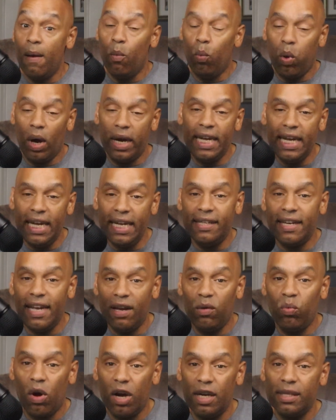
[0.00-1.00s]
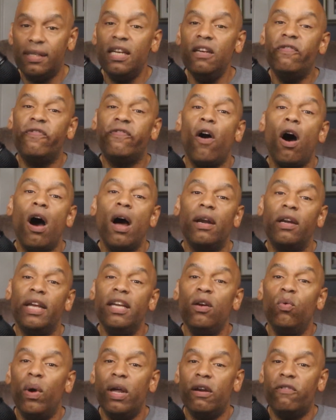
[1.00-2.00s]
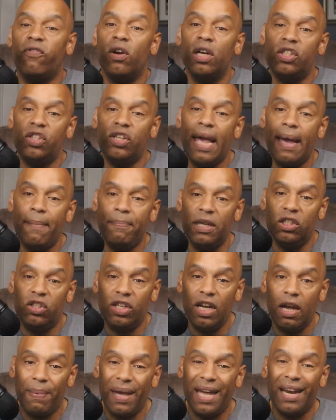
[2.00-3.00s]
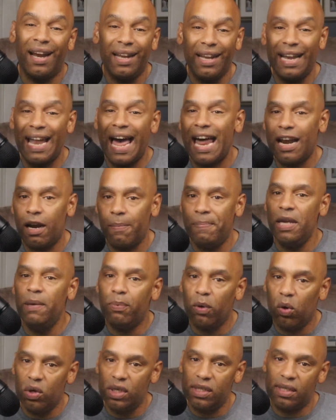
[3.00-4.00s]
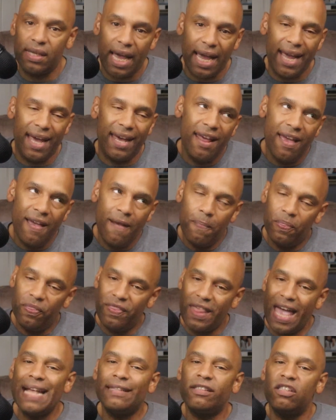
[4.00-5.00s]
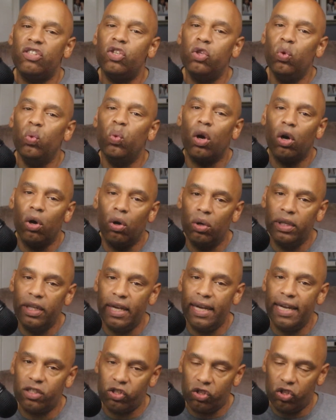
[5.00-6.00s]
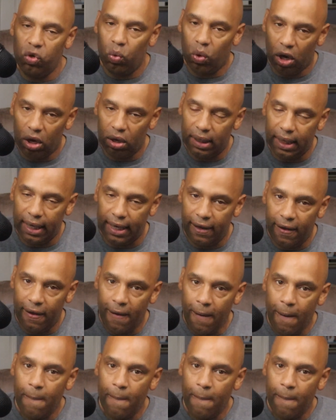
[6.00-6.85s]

What he did was he went for a championship, and a lot of people were saying, that's too early. It's too early.